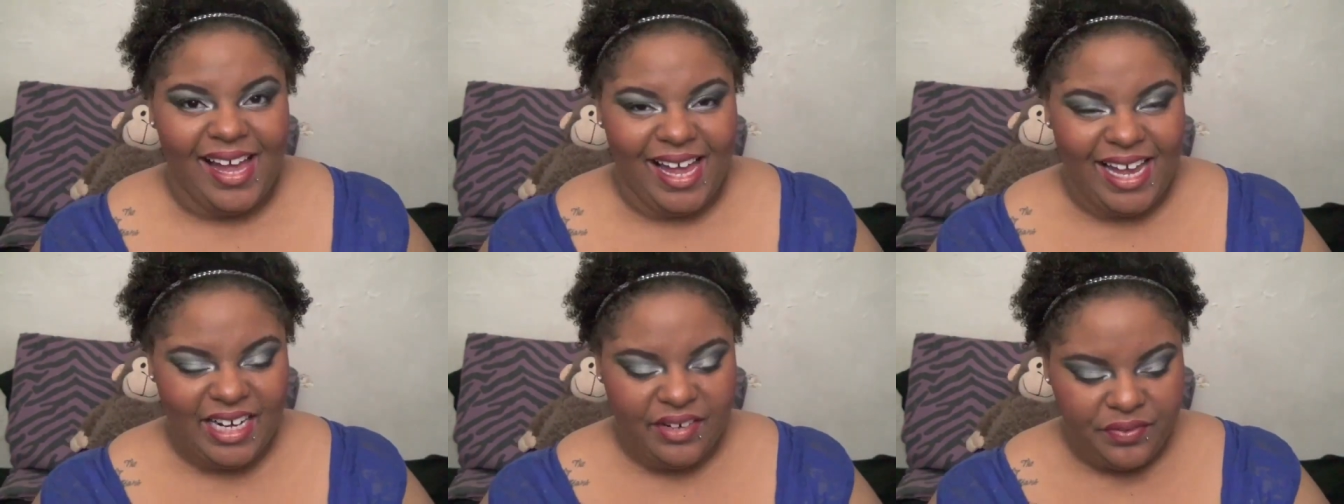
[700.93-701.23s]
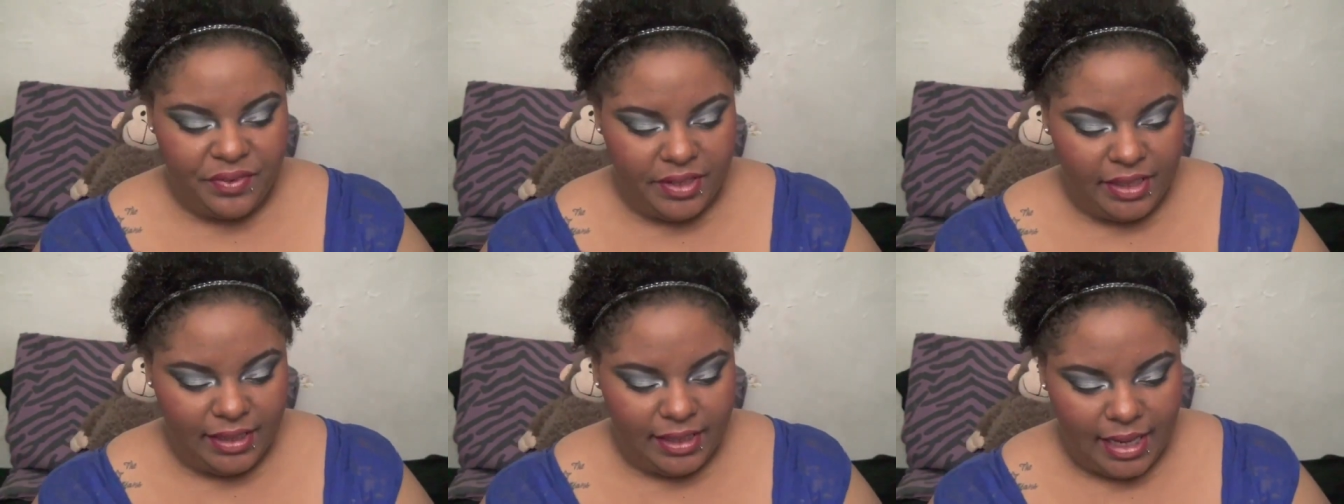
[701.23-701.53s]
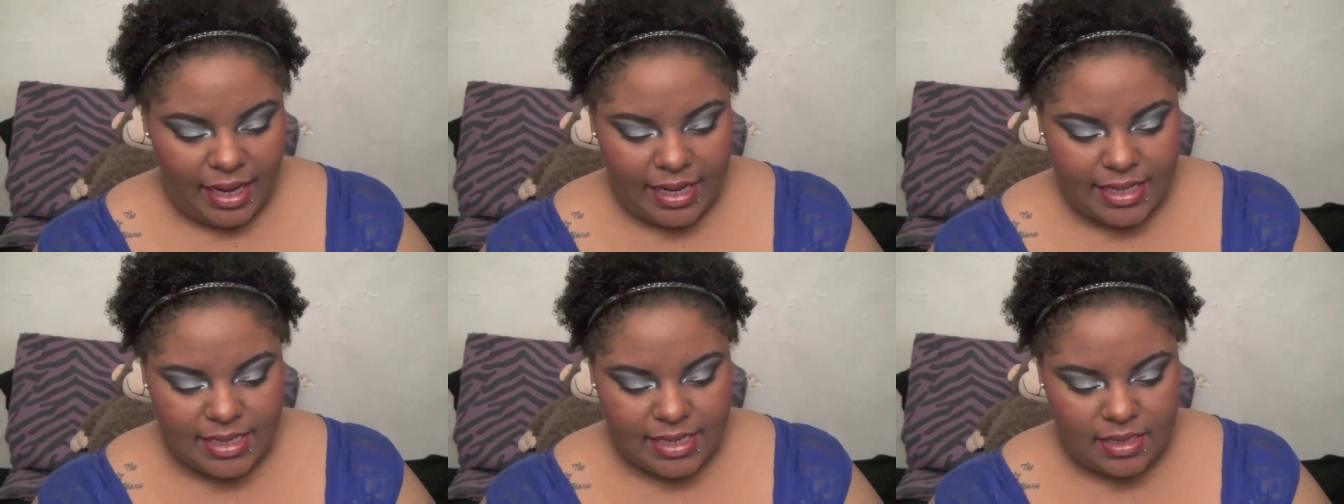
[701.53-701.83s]
And for the
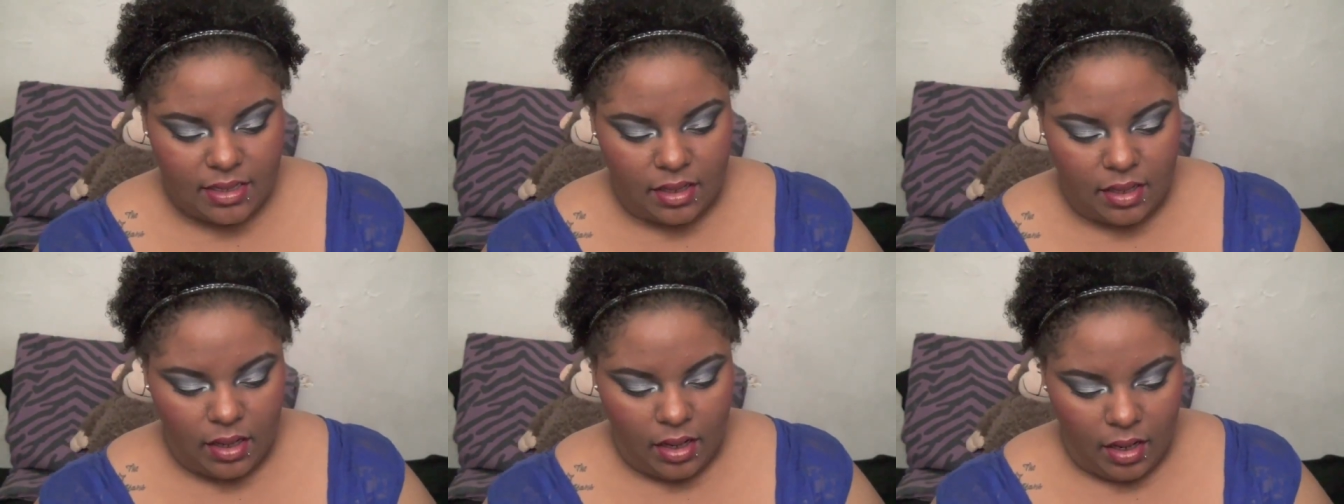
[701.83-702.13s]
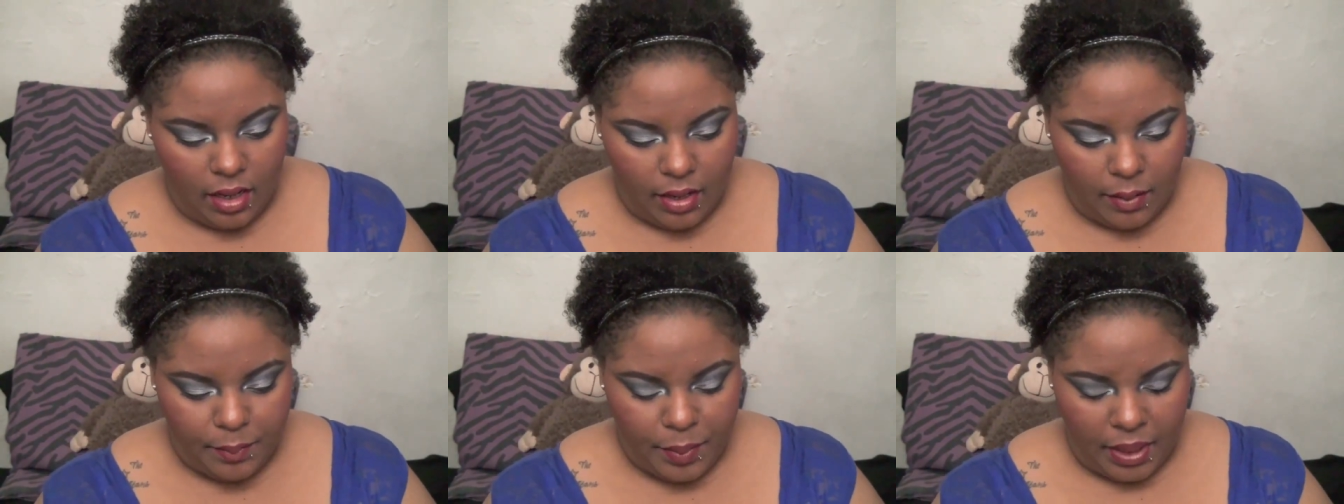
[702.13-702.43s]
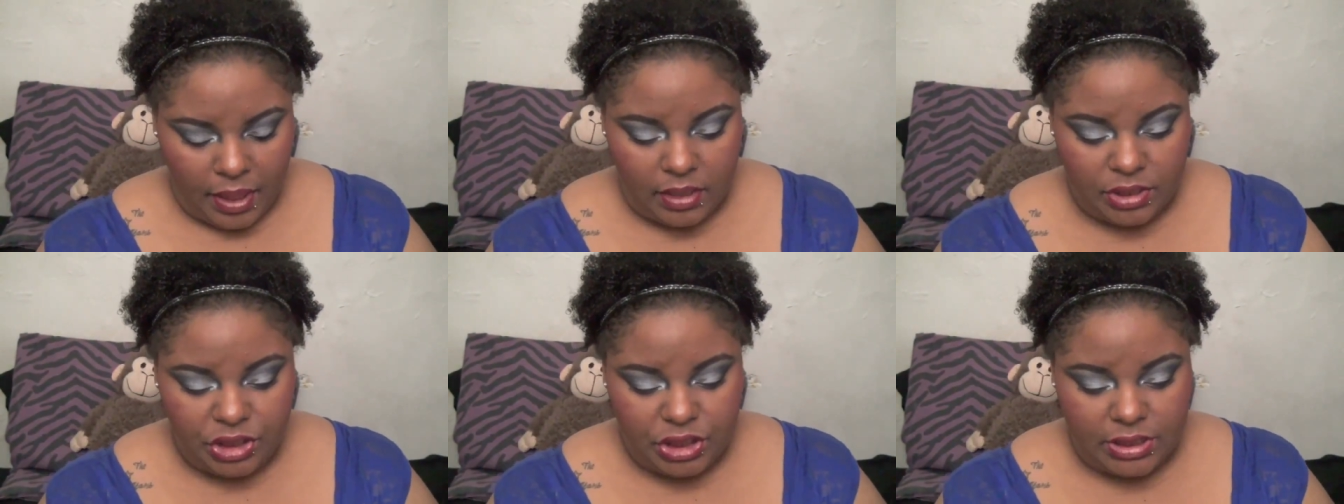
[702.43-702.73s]
last um,
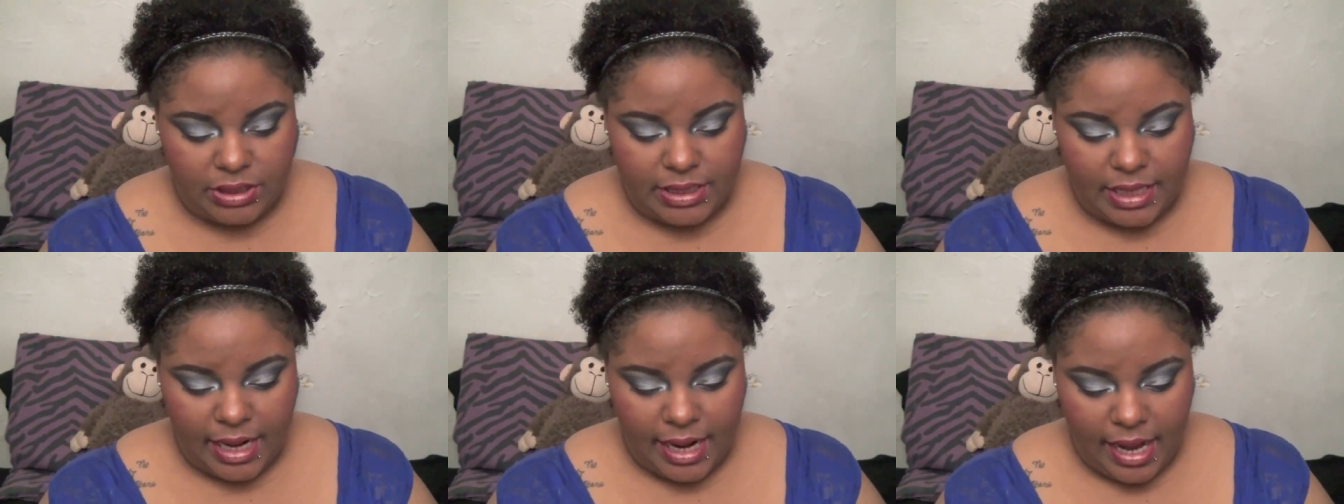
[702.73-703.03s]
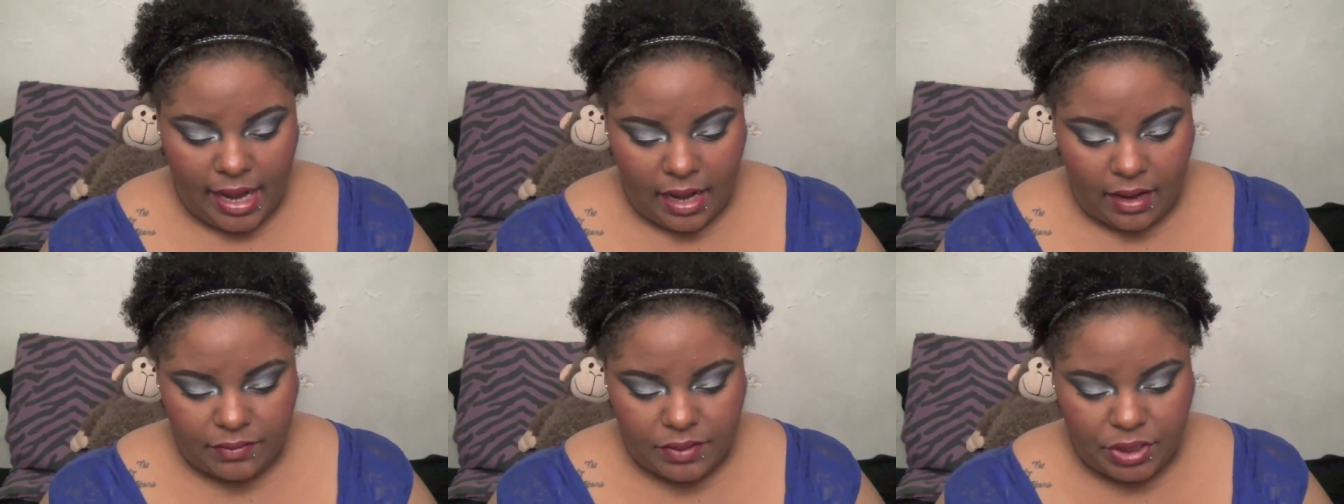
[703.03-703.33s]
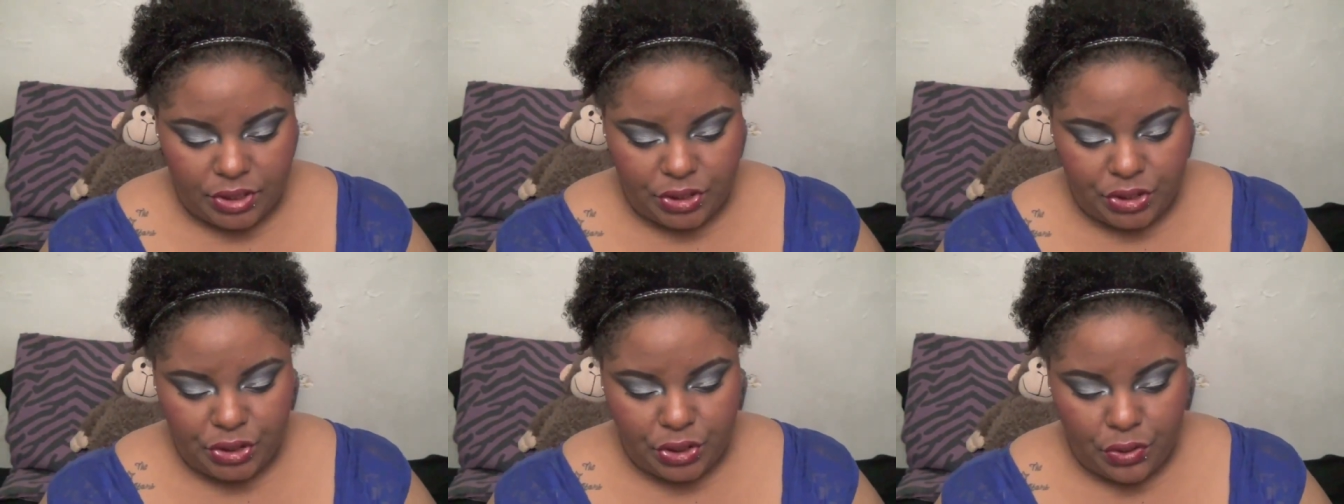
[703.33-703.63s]
polishes that I have
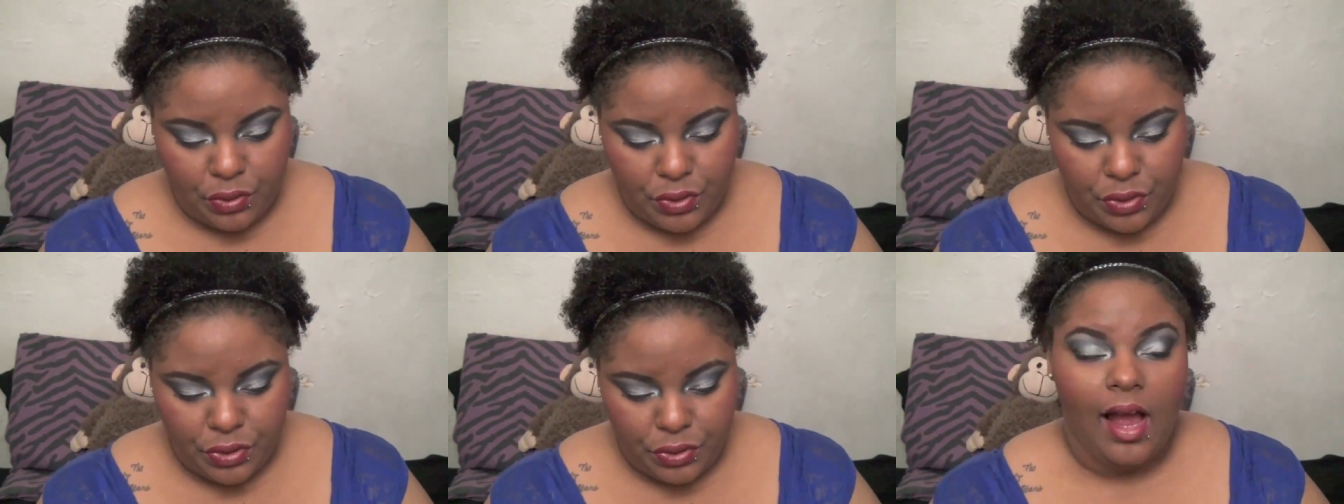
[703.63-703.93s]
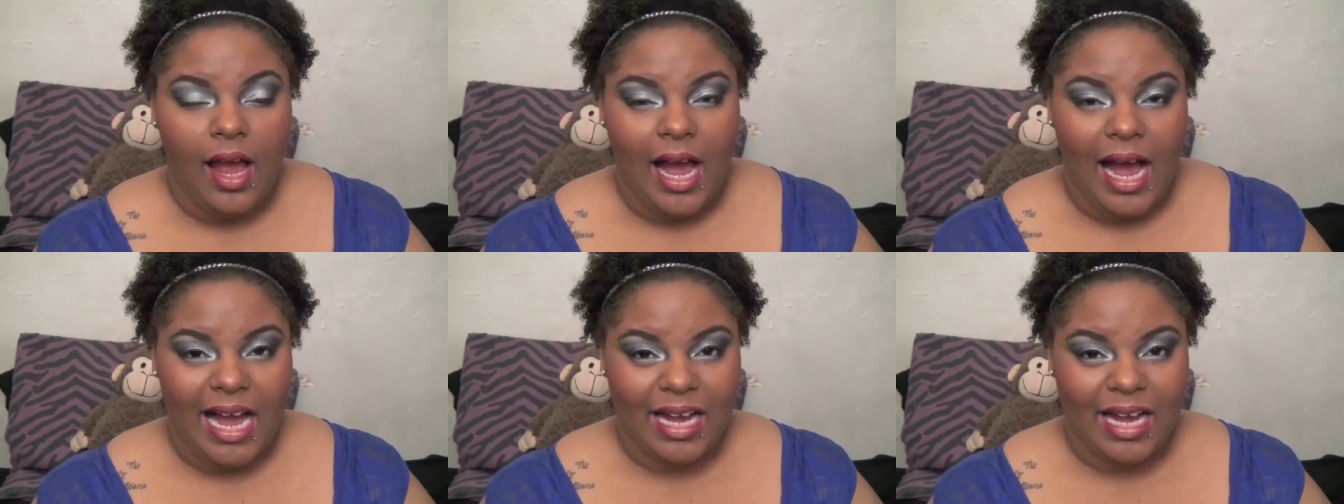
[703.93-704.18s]
to show you.